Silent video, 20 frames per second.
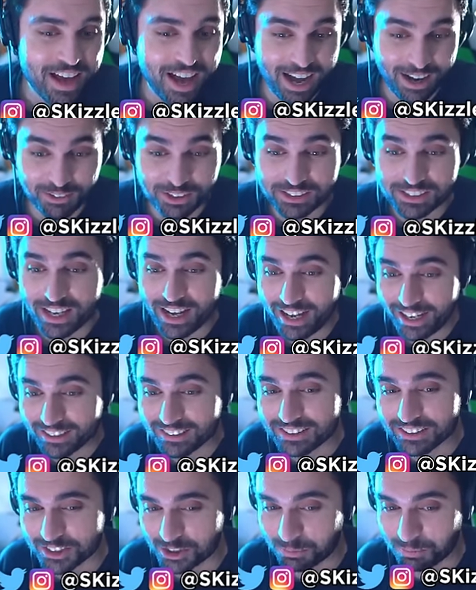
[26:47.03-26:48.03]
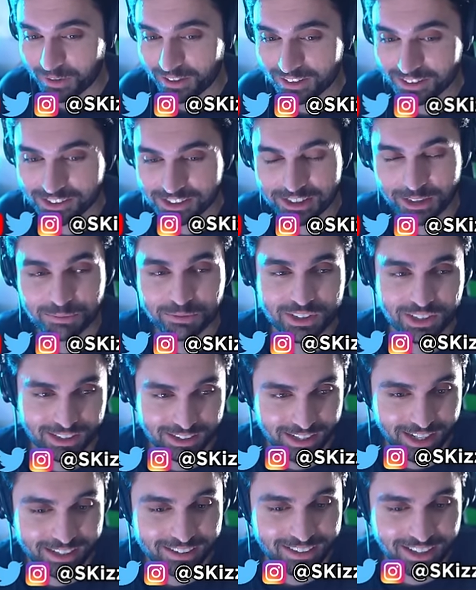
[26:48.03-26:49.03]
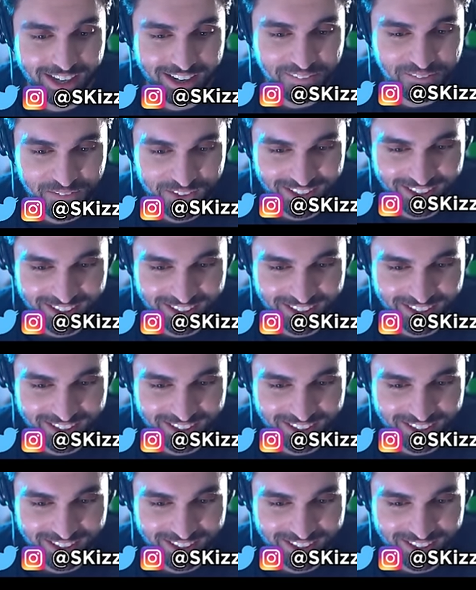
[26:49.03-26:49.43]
I was anticipating something like that,